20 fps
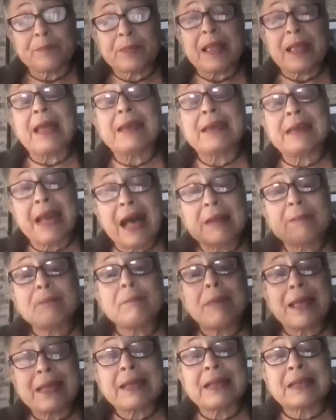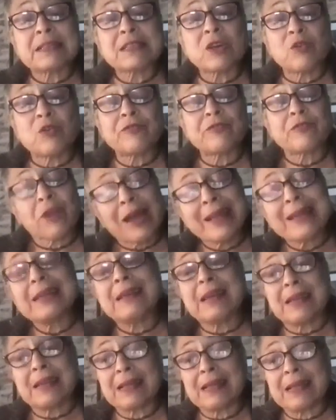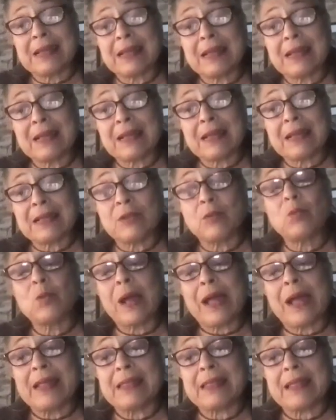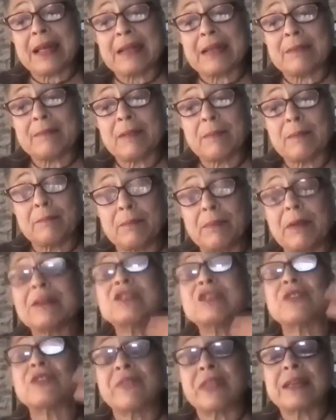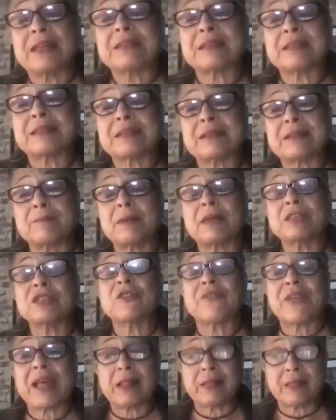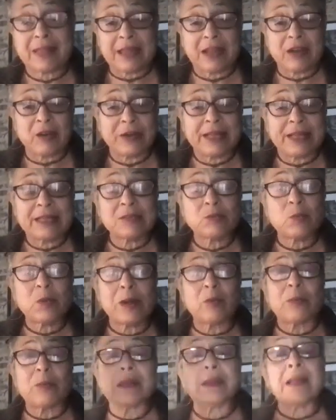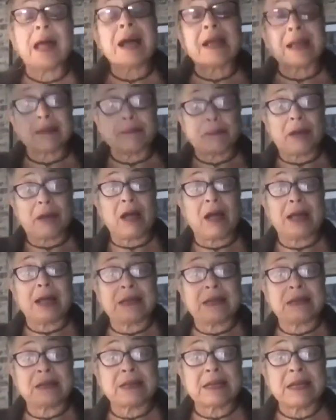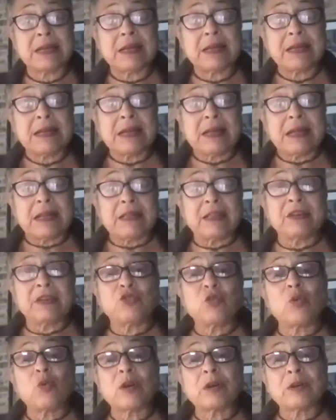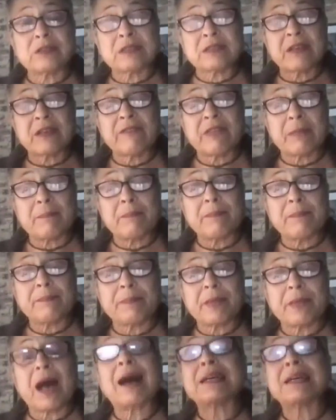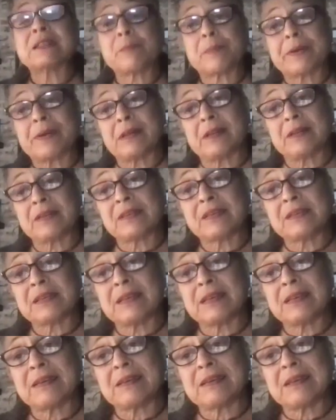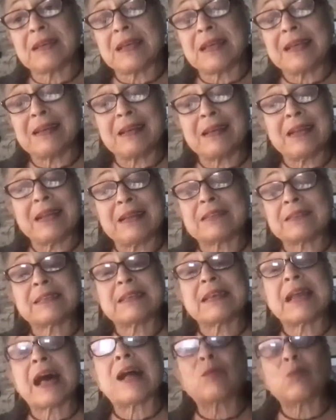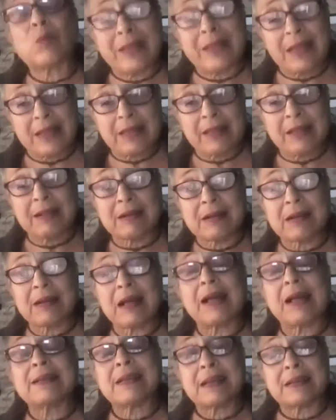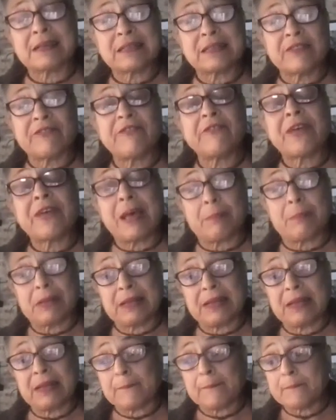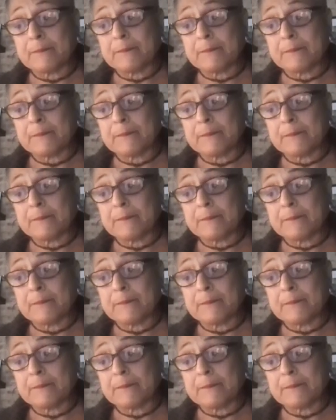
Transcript: and not make it so frightening, the way that much of healthcare is, where we lock it behind the doors of the hospitals, and it's not within the context of family.